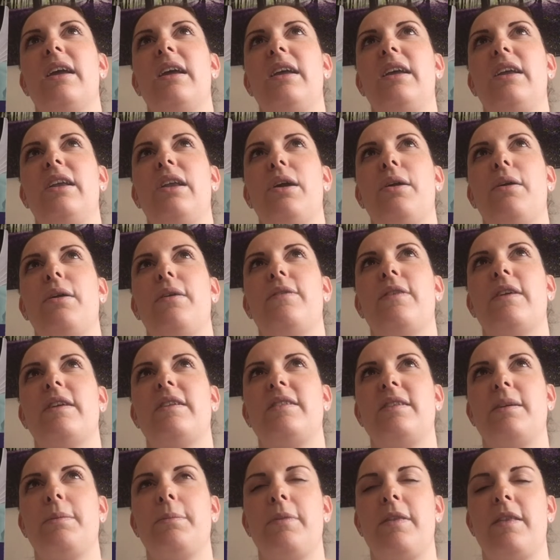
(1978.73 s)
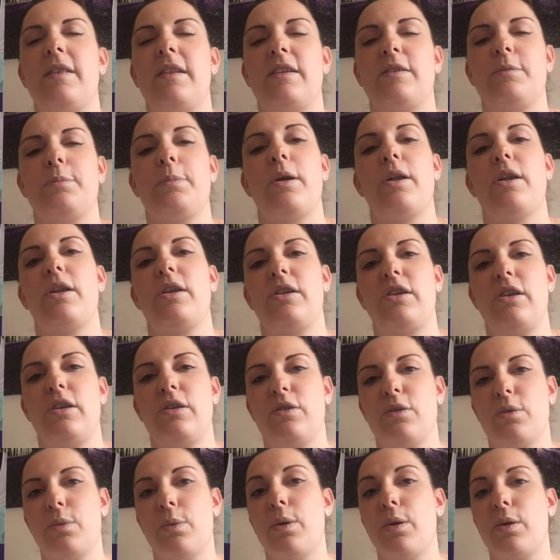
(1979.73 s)
if there's something that's pulling you
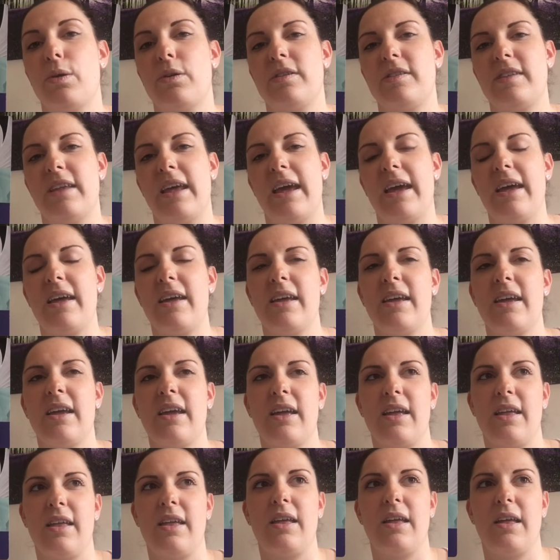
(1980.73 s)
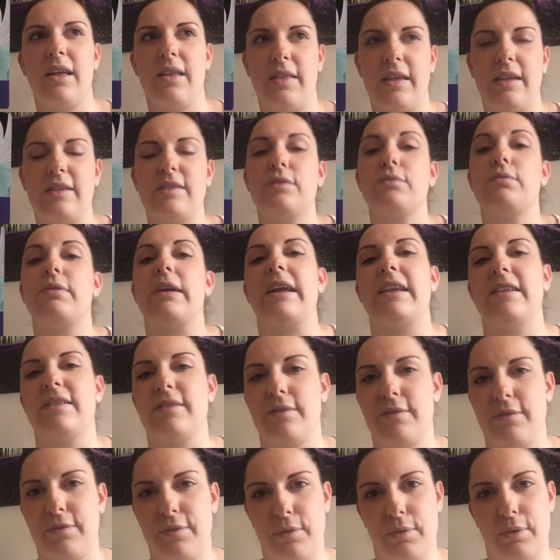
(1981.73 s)
towards it, there's a
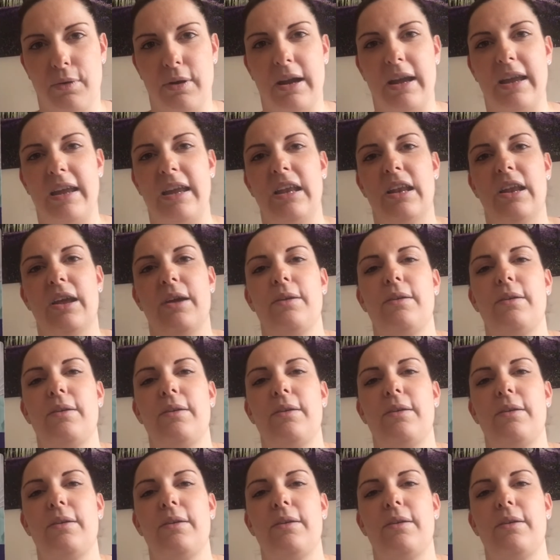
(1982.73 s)
reason for it.